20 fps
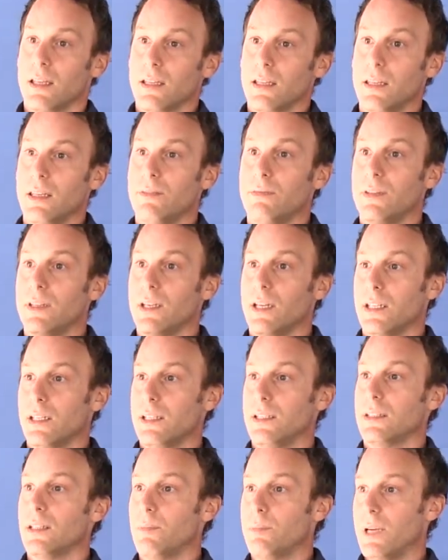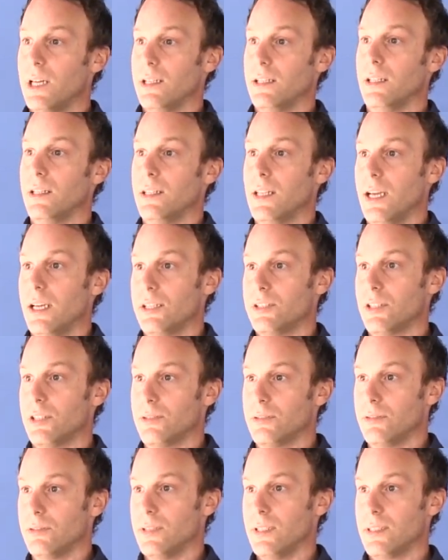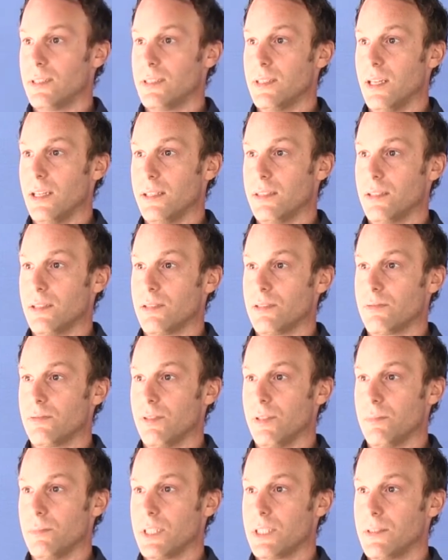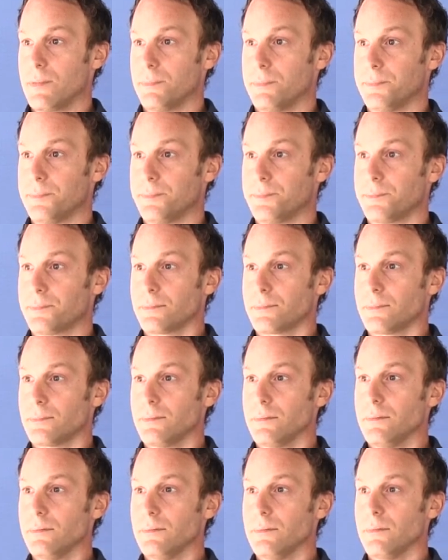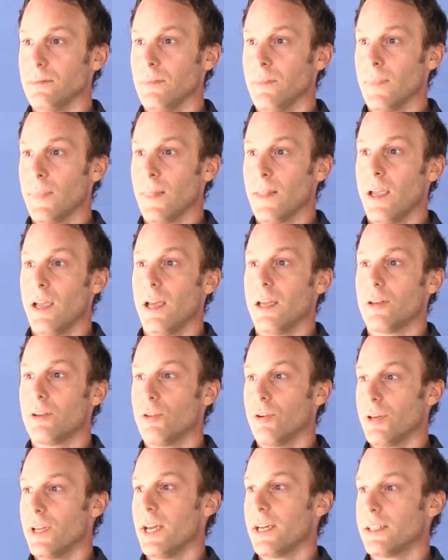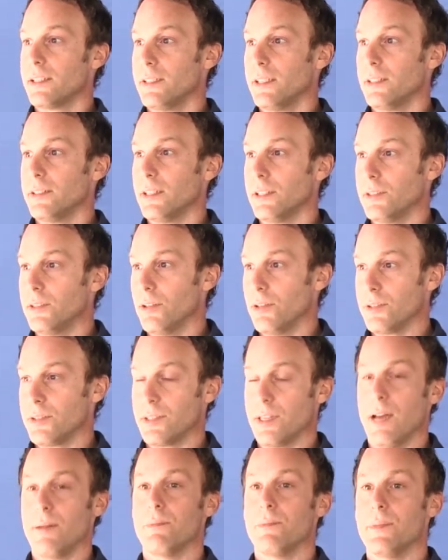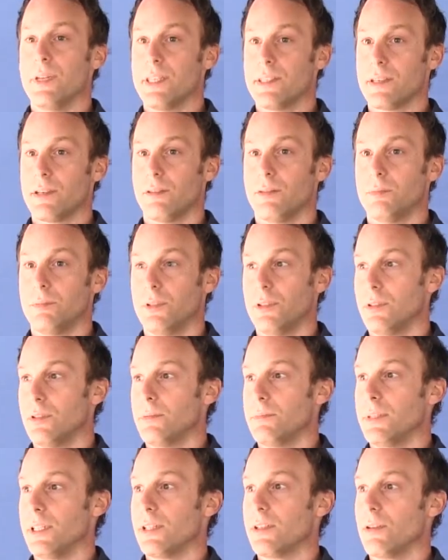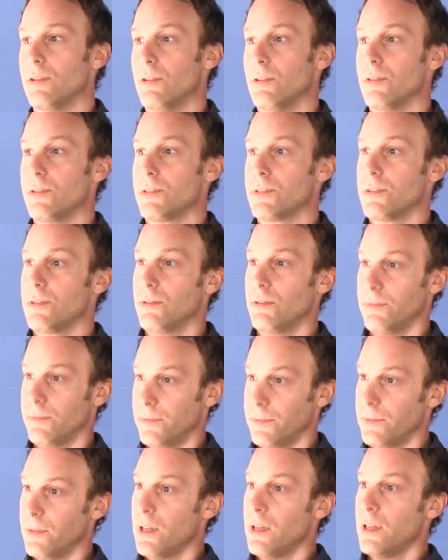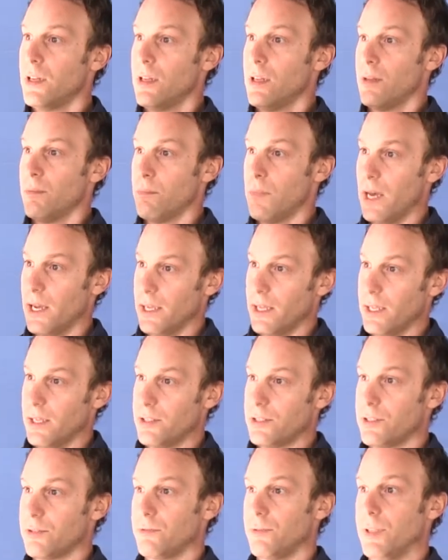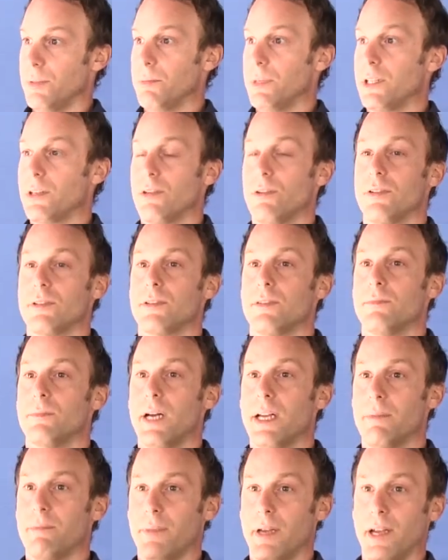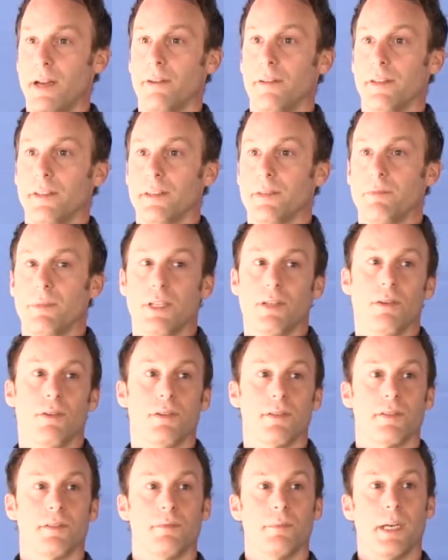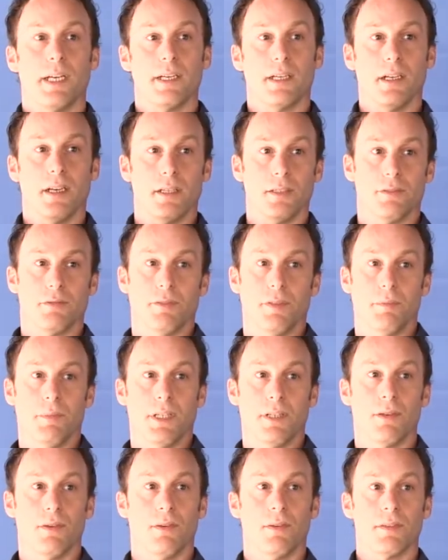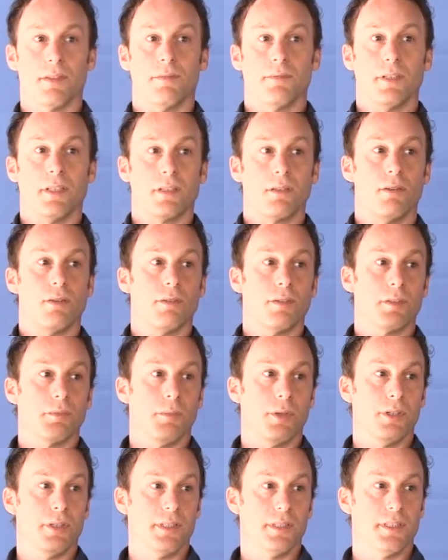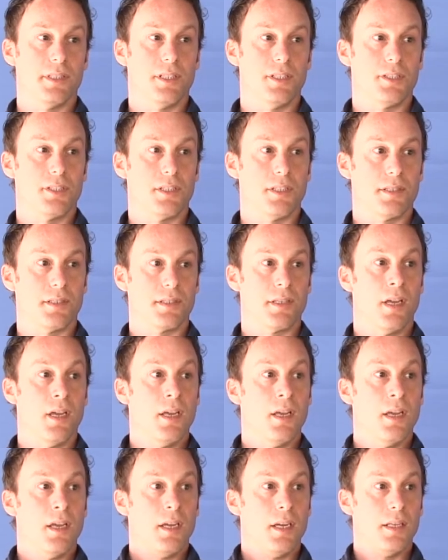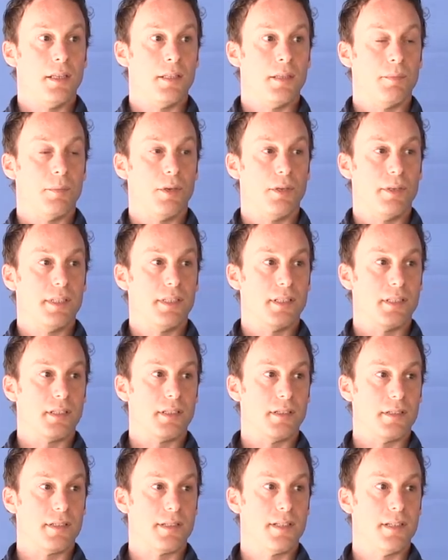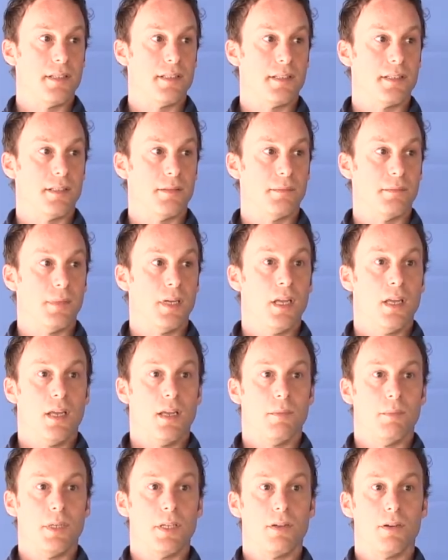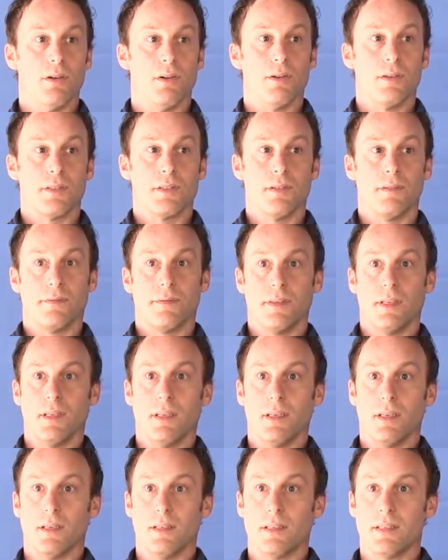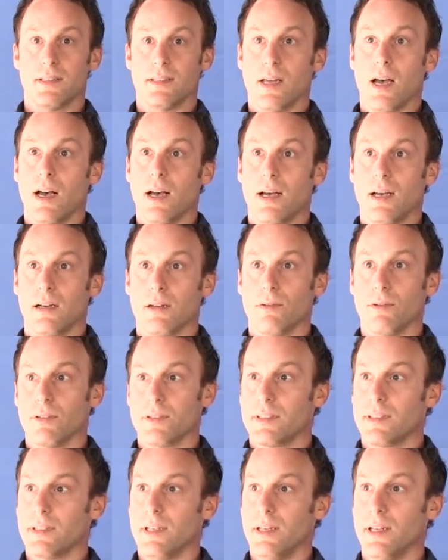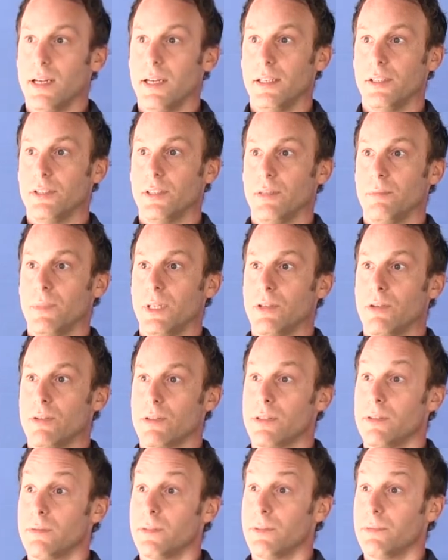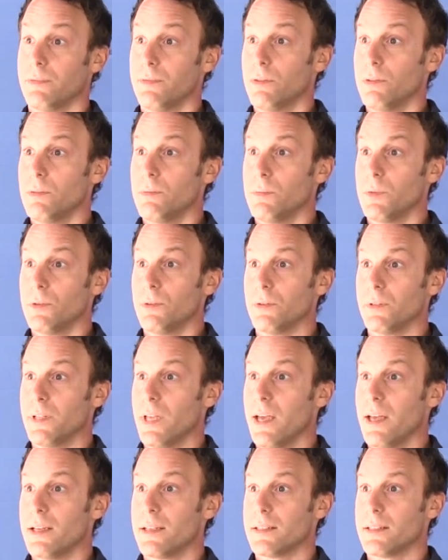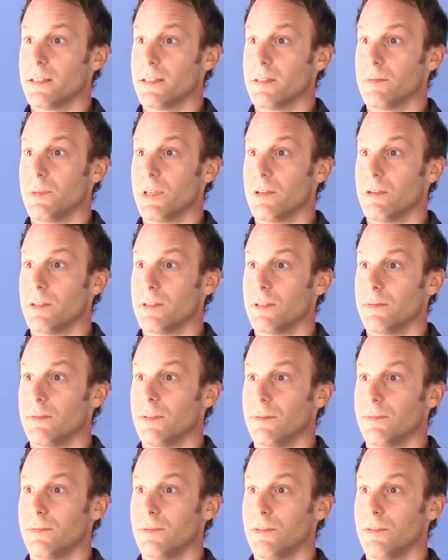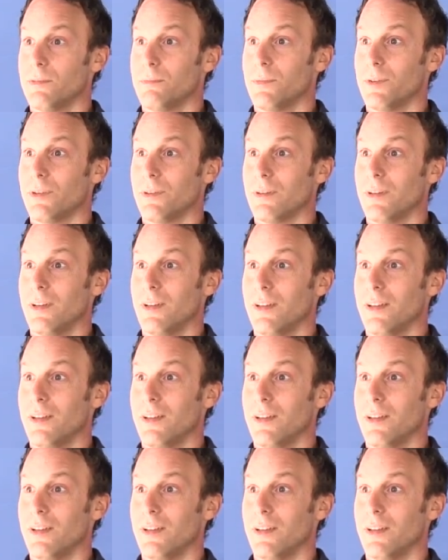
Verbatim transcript: giving an independent nature to these data streams and connecting the dots. I'm miserable because of my history, because of my parents, because of my country, because of the current politicians in the political system, because of the star constellation, because of the full moon. Yes, it's because of the full moon.